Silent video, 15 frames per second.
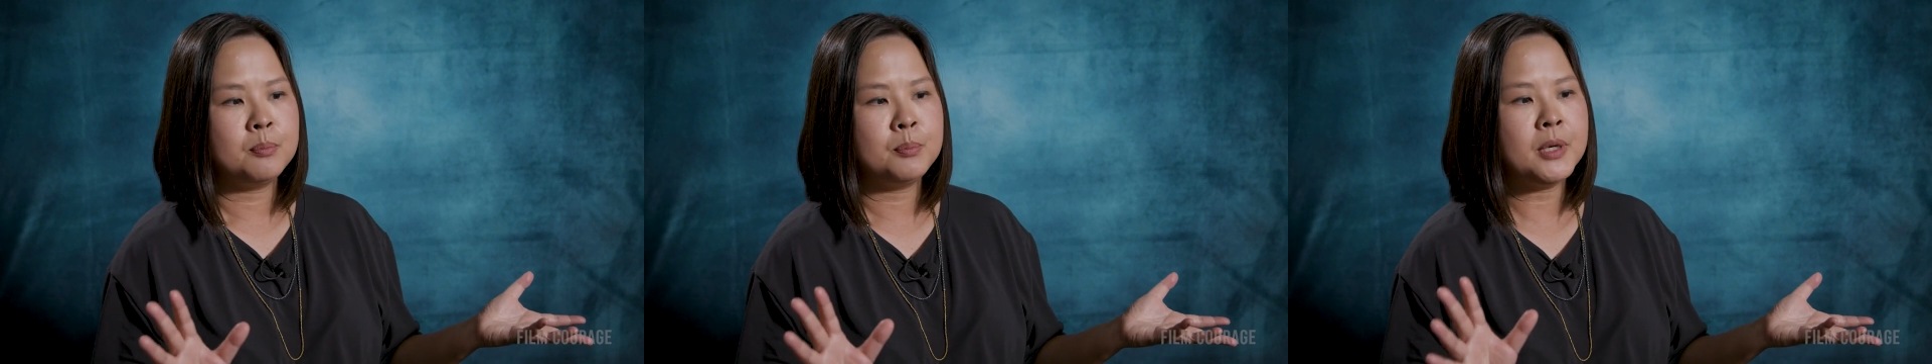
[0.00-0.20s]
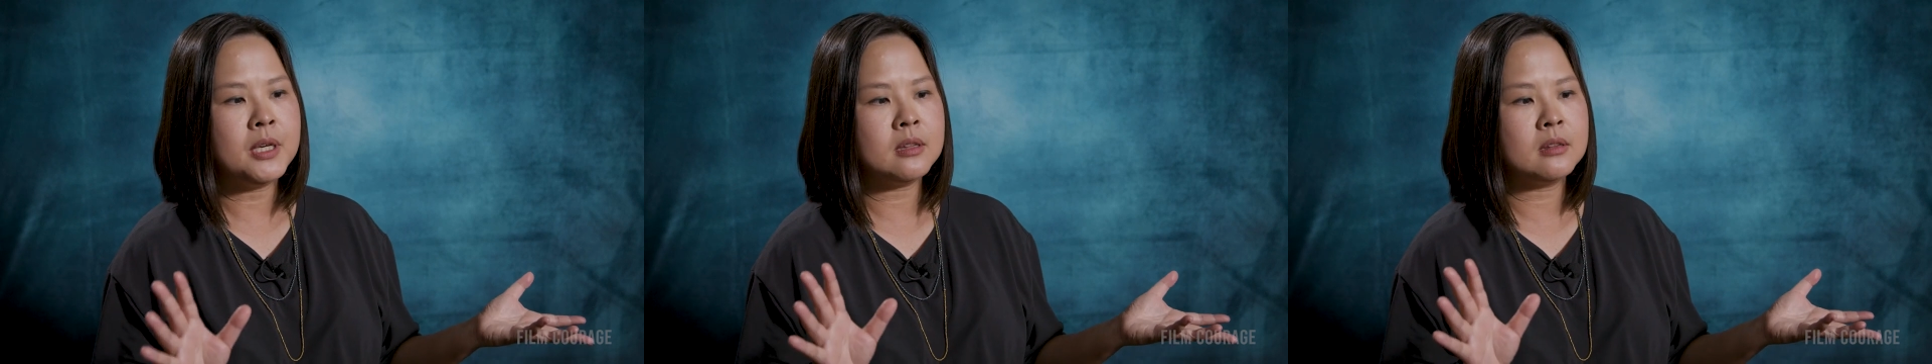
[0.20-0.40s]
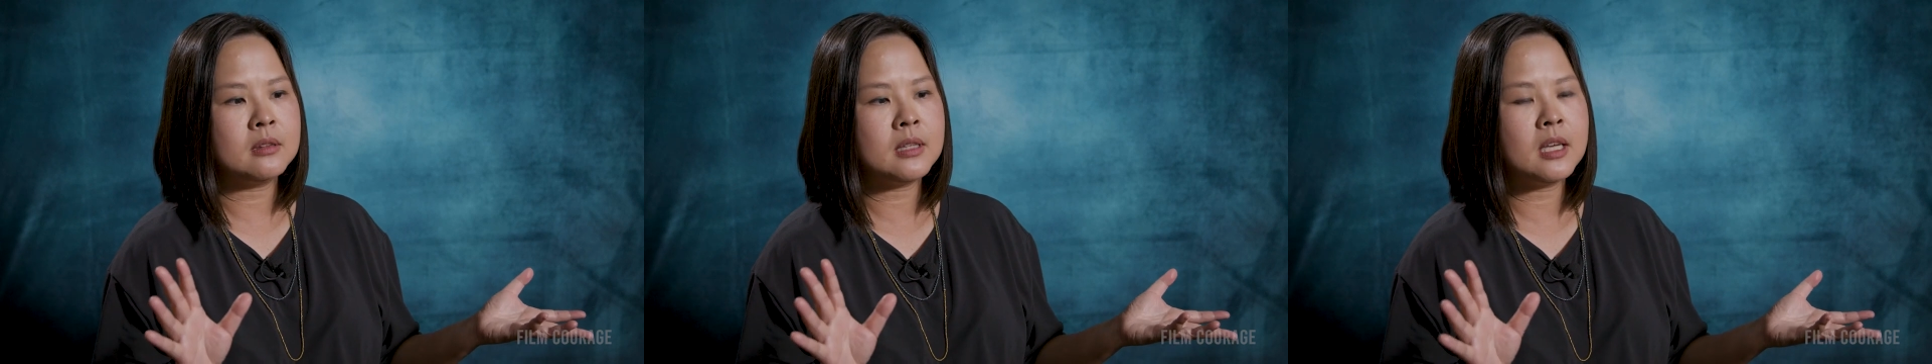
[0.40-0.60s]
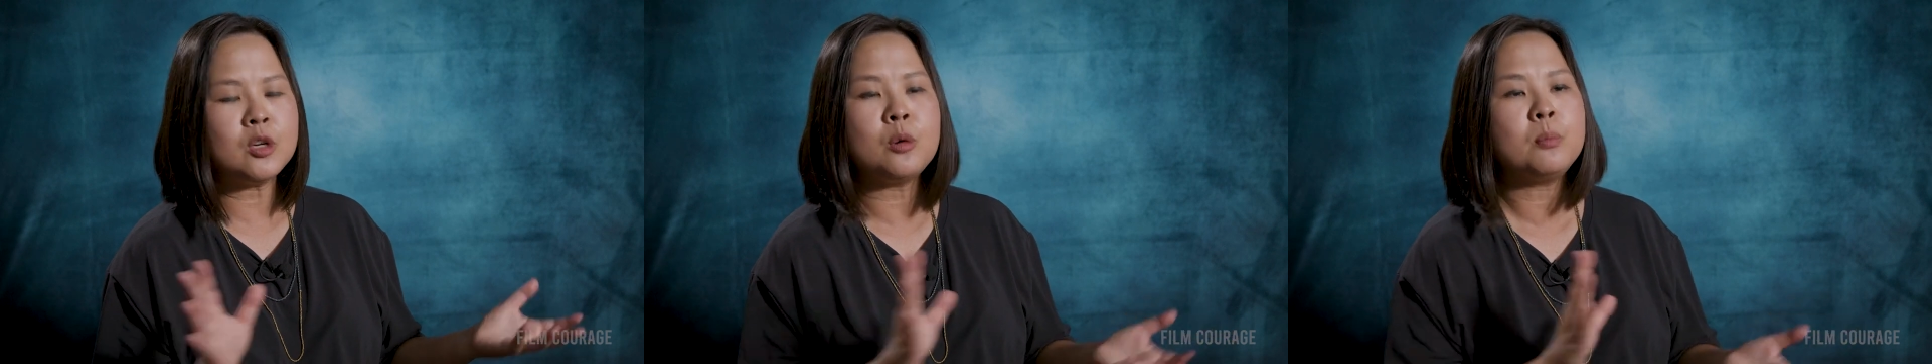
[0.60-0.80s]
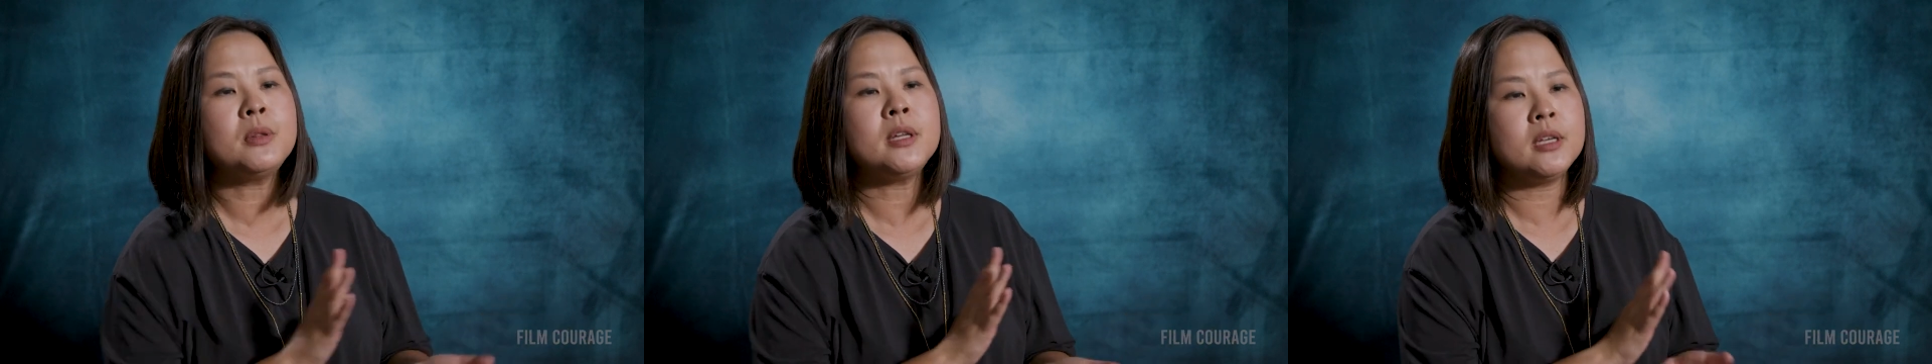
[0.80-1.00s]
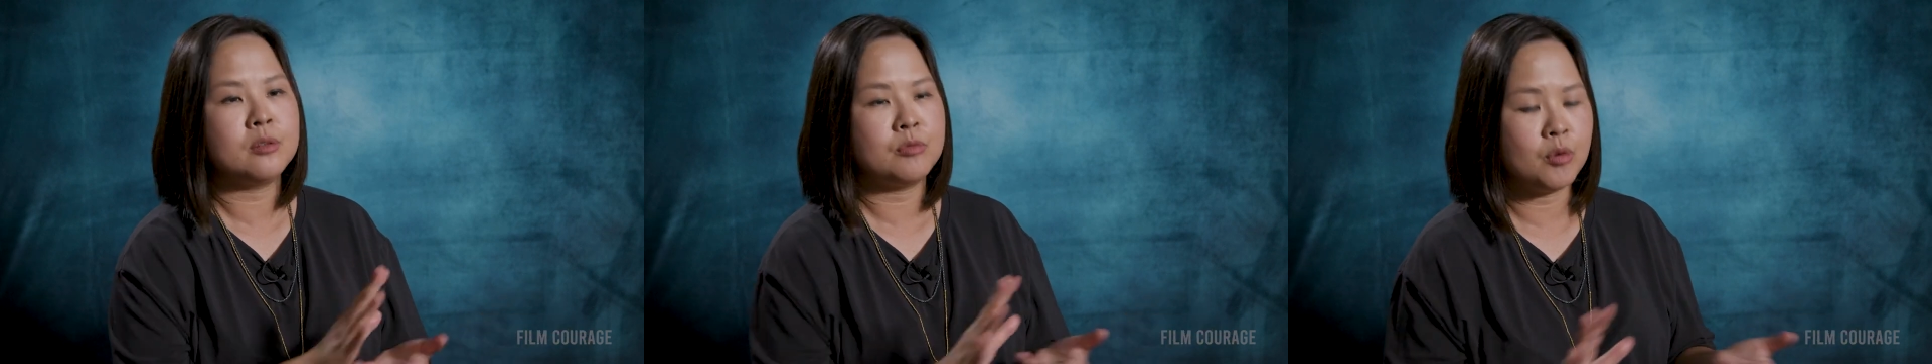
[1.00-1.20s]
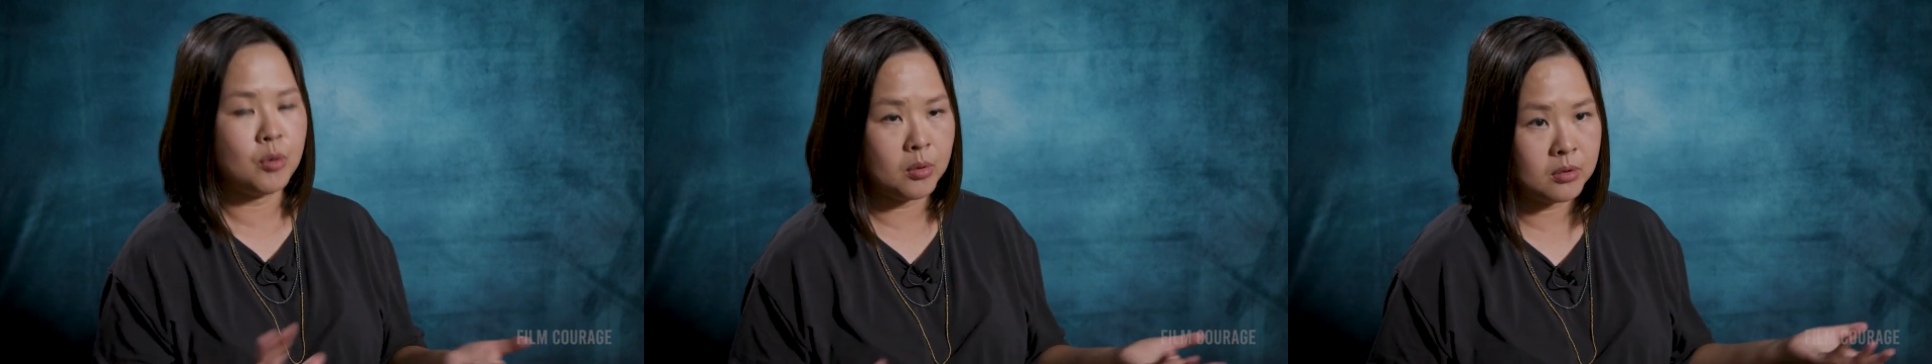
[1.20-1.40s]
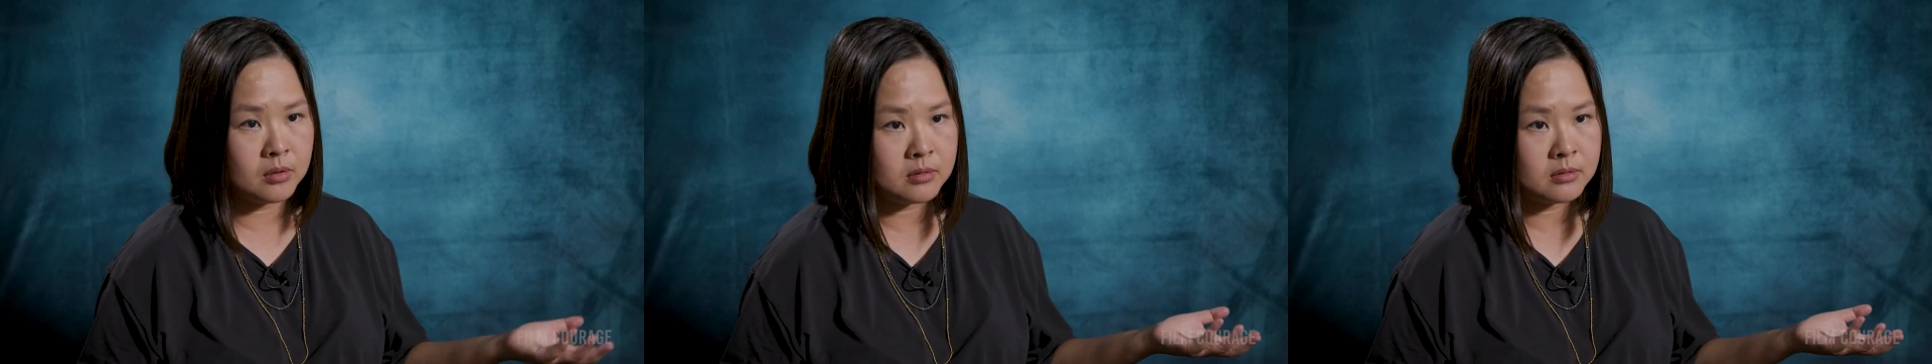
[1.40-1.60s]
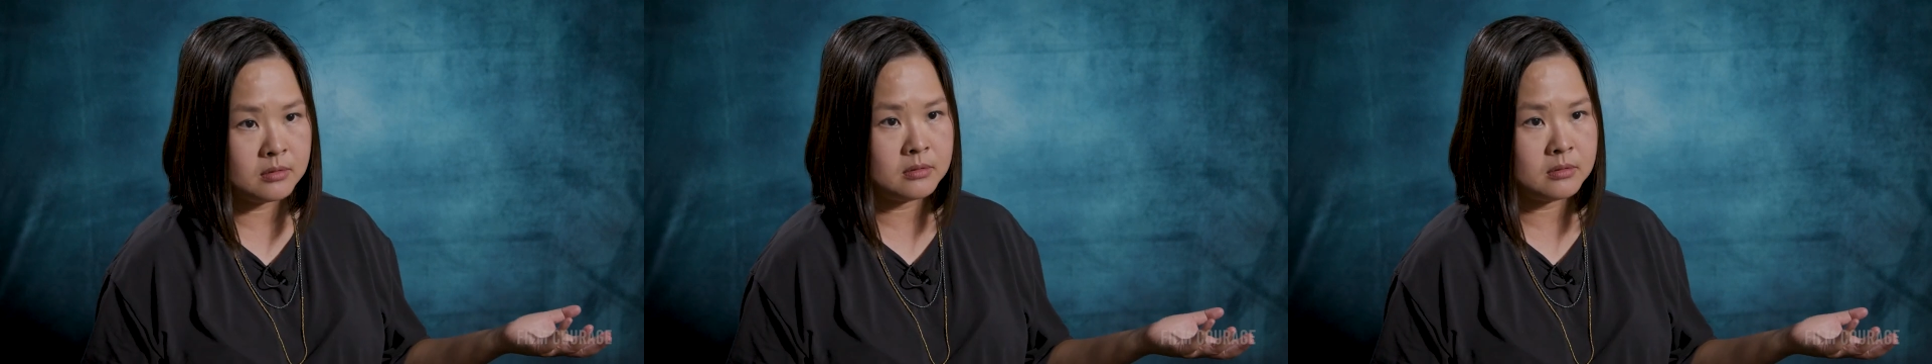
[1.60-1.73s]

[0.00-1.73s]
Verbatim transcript: but they don't play a role